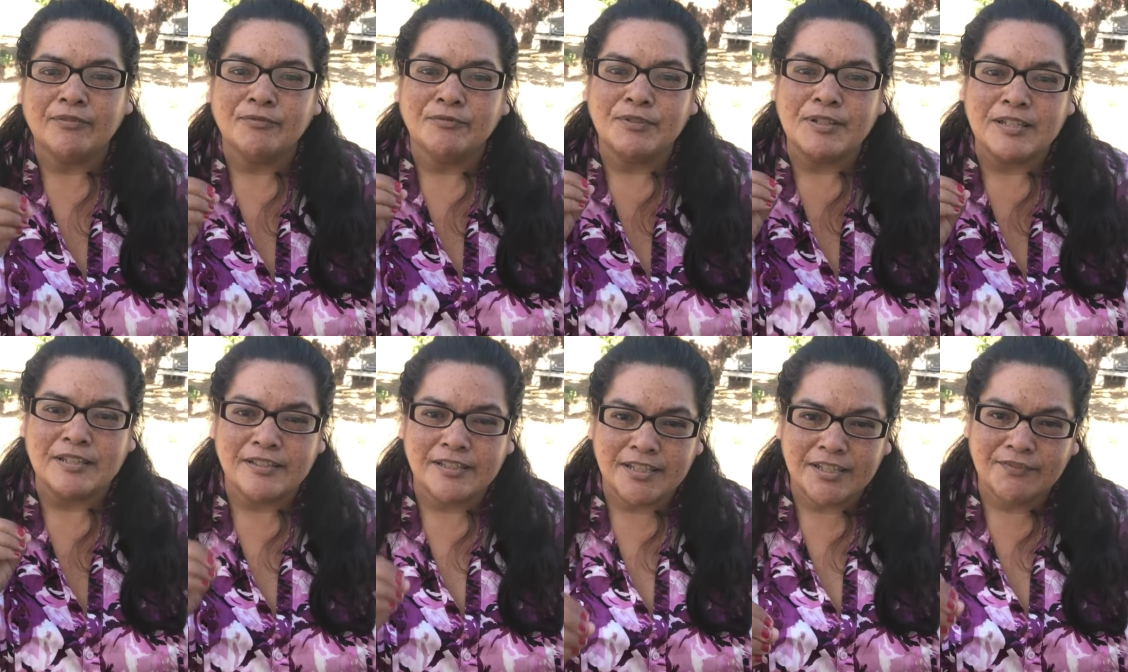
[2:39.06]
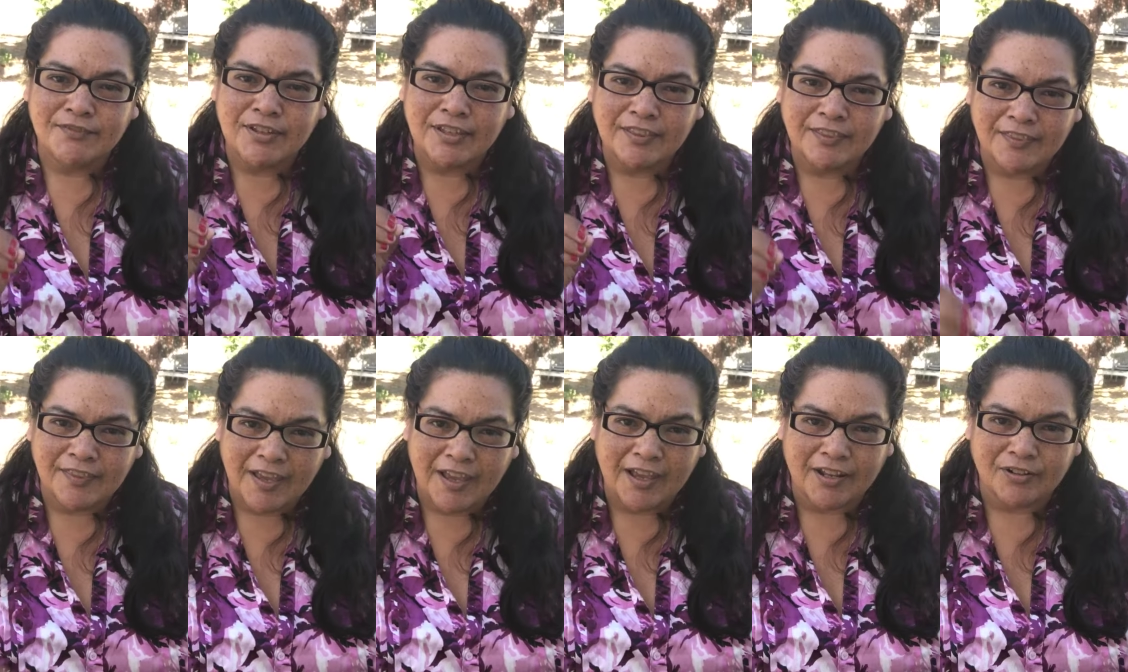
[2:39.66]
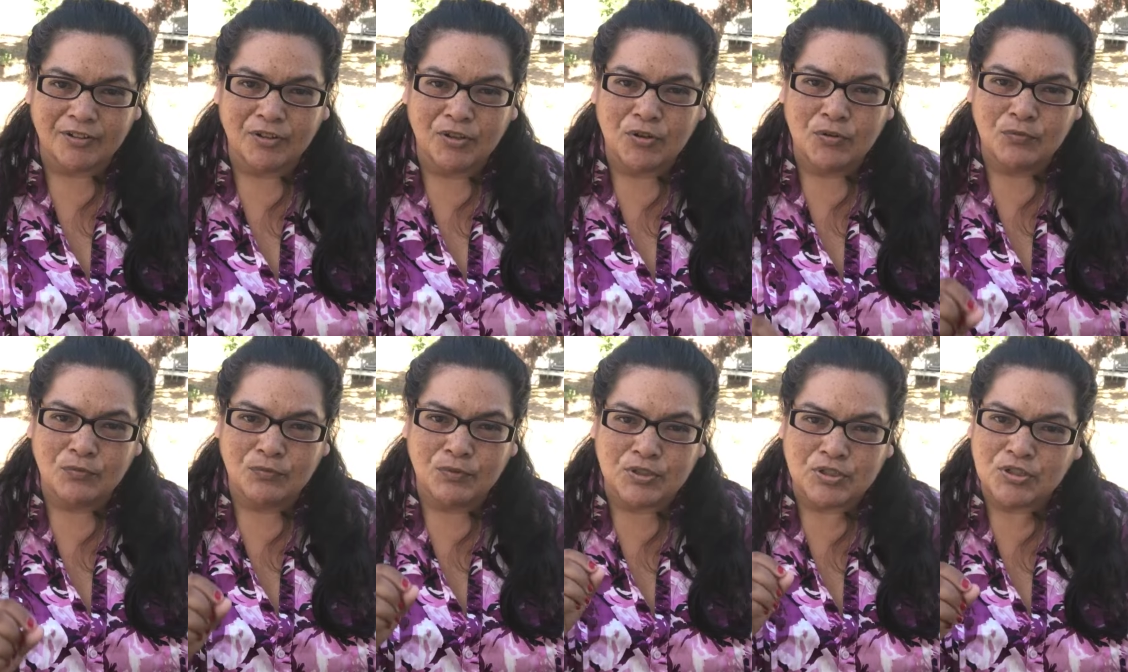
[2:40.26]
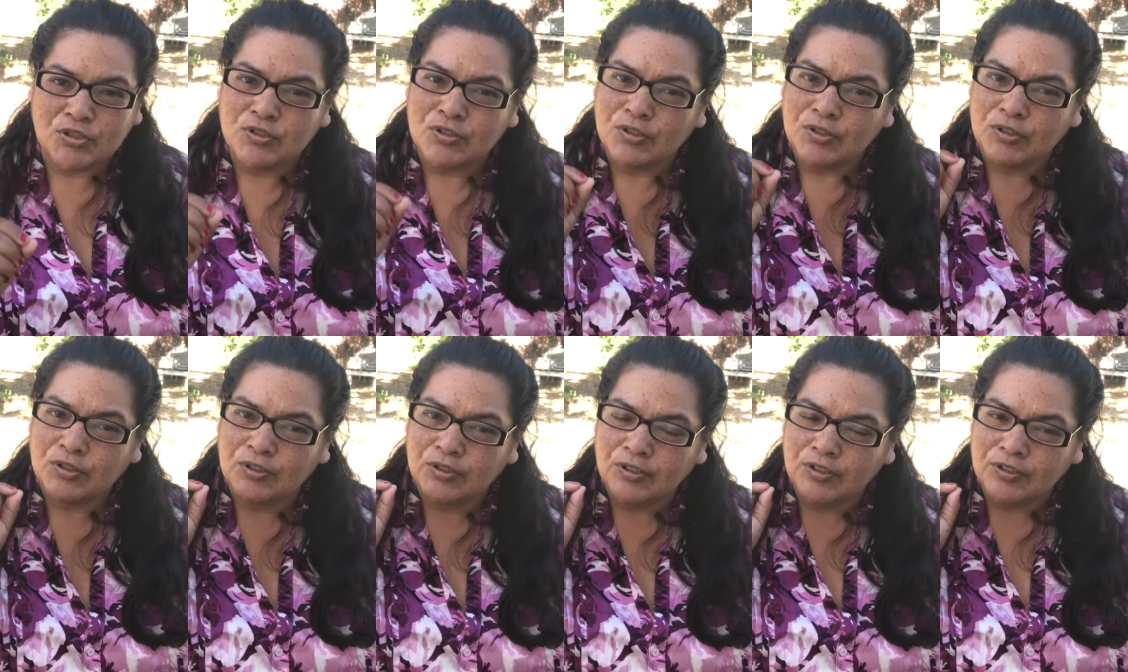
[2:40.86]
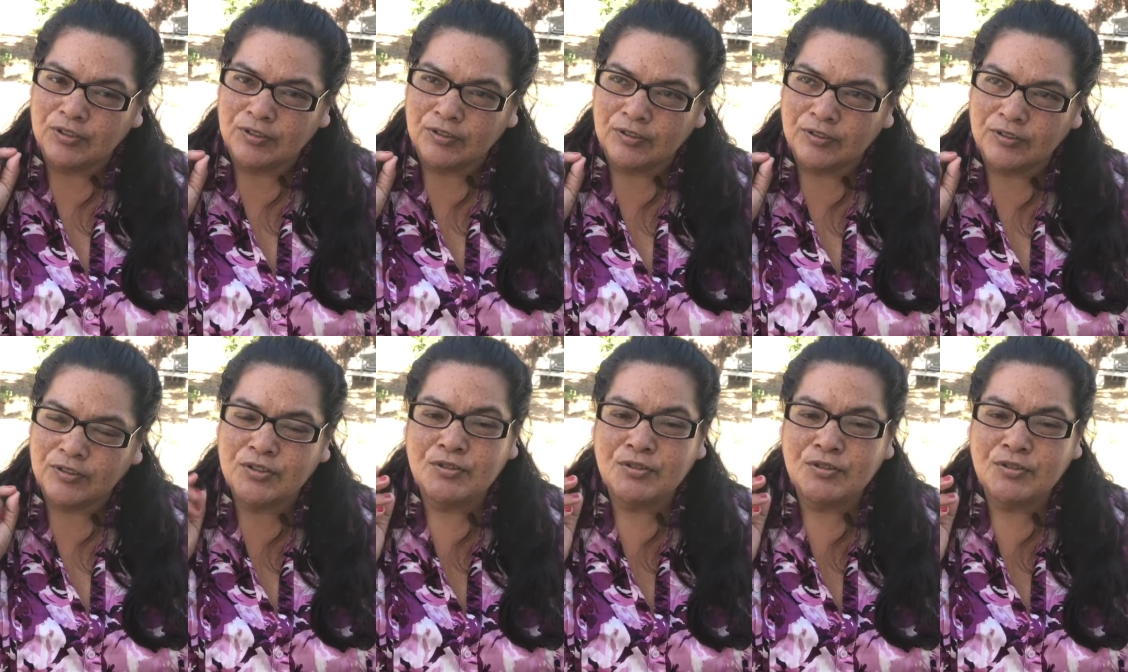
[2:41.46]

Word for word: It's about receiving that which